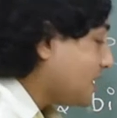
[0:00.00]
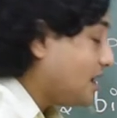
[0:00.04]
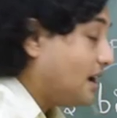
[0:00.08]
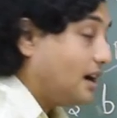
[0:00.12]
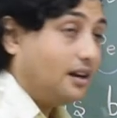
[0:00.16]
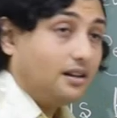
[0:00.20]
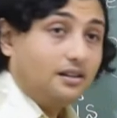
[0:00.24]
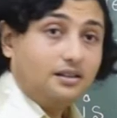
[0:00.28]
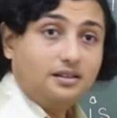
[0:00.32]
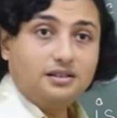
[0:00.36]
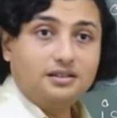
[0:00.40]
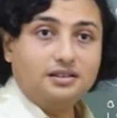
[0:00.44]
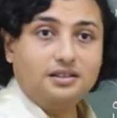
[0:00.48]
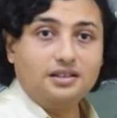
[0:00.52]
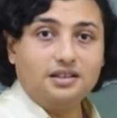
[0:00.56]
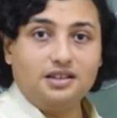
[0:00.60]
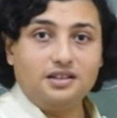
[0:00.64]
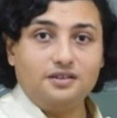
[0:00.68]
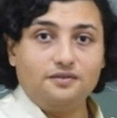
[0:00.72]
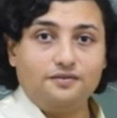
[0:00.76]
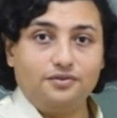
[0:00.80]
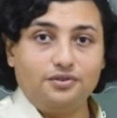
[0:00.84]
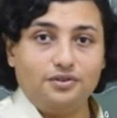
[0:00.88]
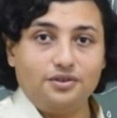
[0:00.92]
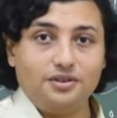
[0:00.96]
under the
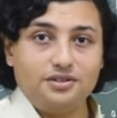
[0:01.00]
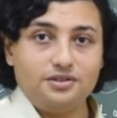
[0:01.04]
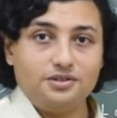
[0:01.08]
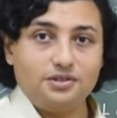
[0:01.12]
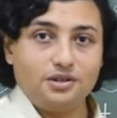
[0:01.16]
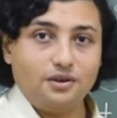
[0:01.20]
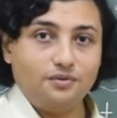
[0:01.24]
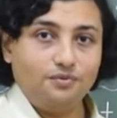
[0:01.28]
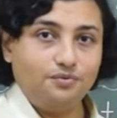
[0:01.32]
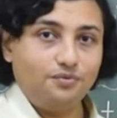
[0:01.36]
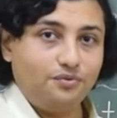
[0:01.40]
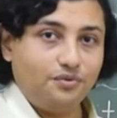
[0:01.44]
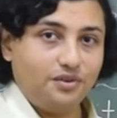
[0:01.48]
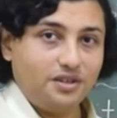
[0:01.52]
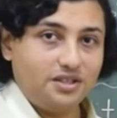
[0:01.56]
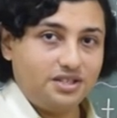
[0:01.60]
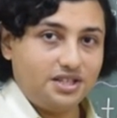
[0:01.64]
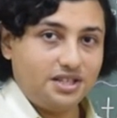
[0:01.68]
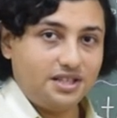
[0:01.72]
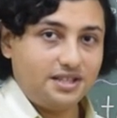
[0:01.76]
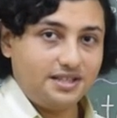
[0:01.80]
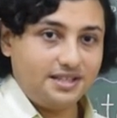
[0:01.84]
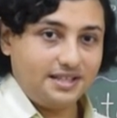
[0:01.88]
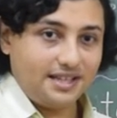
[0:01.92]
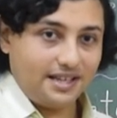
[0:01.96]
influence of which
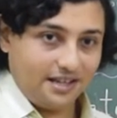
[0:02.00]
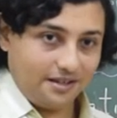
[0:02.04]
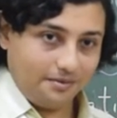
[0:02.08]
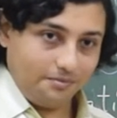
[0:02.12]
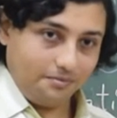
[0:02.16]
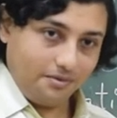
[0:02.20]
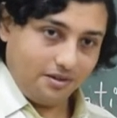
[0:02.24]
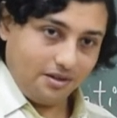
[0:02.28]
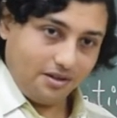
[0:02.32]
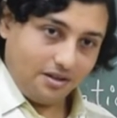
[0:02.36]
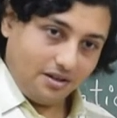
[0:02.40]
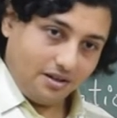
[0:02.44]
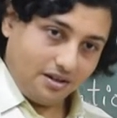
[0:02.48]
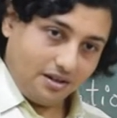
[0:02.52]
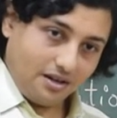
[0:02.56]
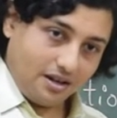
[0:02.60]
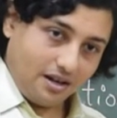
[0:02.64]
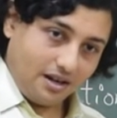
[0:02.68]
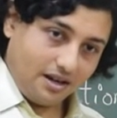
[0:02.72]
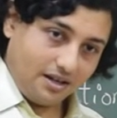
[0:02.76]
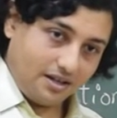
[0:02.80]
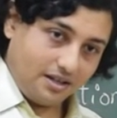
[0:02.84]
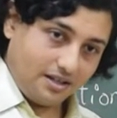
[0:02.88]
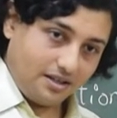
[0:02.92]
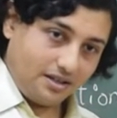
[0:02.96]
enzyme?
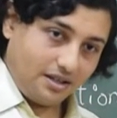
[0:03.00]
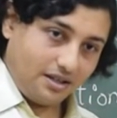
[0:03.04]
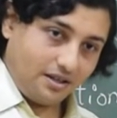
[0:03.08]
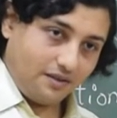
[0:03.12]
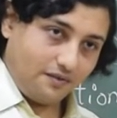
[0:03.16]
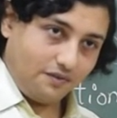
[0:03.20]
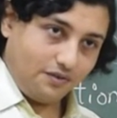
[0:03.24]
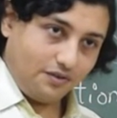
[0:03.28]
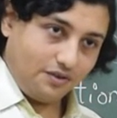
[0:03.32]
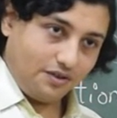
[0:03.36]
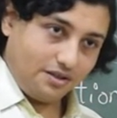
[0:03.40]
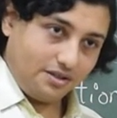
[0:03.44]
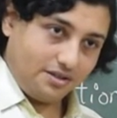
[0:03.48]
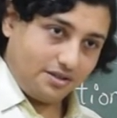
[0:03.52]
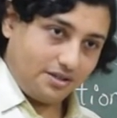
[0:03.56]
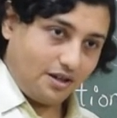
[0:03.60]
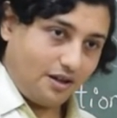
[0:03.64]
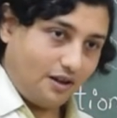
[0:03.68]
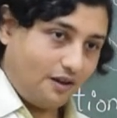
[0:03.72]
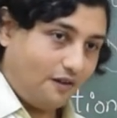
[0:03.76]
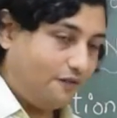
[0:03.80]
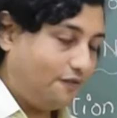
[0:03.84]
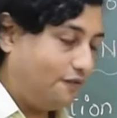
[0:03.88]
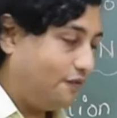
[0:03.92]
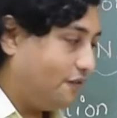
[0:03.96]
Under the influence
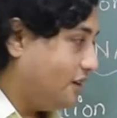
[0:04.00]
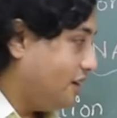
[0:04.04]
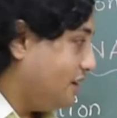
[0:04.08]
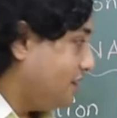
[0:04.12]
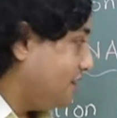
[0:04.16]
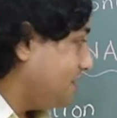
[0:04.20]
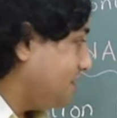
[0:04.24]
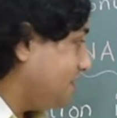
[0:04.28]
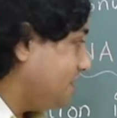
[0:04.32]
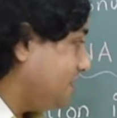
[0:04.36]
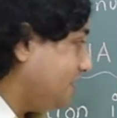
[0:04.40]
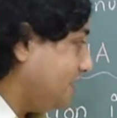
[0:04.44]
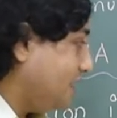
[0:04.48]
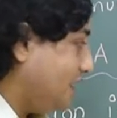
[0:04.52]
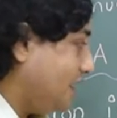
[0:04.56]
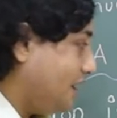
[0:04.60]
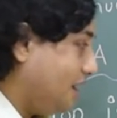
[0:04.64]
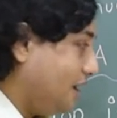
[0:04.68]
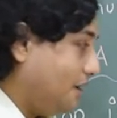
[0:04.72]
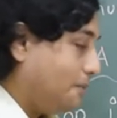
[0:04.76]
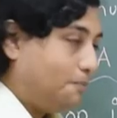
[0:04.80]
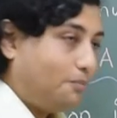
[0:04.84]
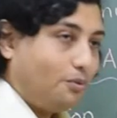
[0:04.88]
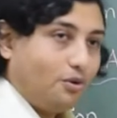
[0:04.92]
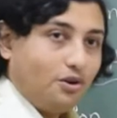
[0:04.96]
of
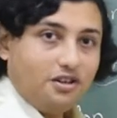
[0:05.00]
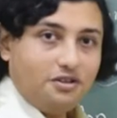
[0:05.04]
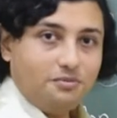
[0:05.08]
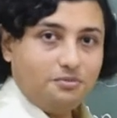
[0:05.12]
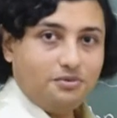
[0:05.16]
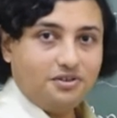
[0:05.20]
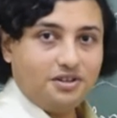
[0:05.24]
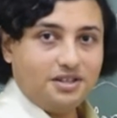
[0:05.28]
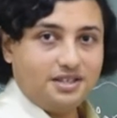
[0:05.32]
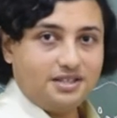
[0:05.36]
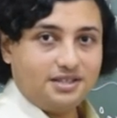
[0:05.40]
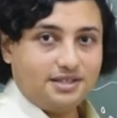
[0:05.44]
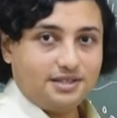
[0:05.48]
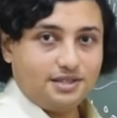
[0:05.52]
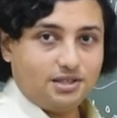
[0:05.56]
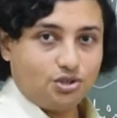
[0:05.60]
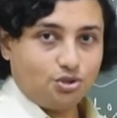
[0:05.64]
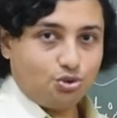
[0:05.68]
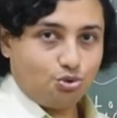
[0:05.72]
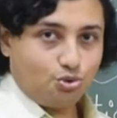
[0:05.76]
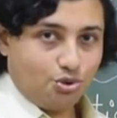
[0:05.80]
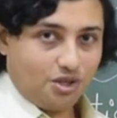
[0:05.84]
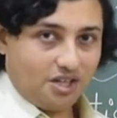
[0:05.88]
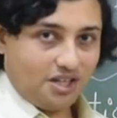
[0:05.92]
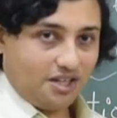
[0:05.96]
DNA polymerase
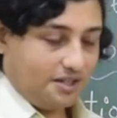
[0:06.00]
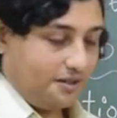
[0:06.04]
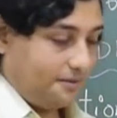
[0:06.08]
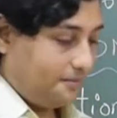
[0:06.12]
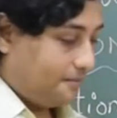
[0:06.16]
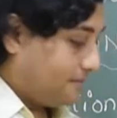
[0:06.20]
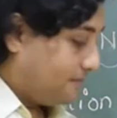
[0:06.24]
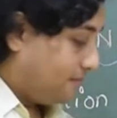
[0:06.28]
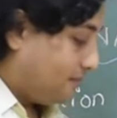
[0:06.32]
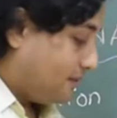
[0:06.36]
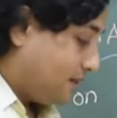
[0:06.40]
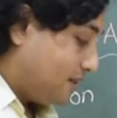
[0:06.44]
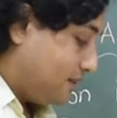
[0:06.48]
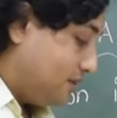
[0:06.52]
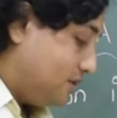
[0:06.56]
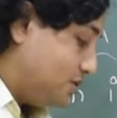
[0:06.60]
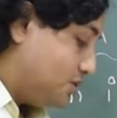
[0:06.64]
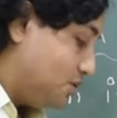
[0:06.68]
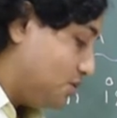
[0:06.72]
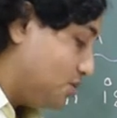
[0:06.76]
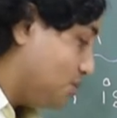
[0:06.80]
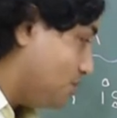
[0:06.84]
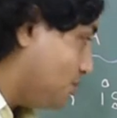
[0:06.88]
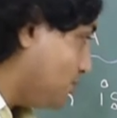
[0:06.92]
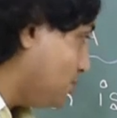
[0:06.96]
3.
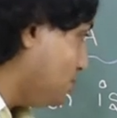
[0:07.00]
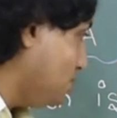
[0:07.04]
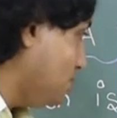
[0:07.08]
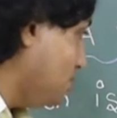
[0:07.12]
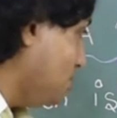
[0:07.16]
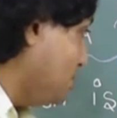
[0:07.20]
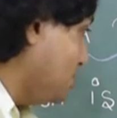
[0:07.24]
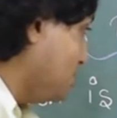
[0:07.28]
So,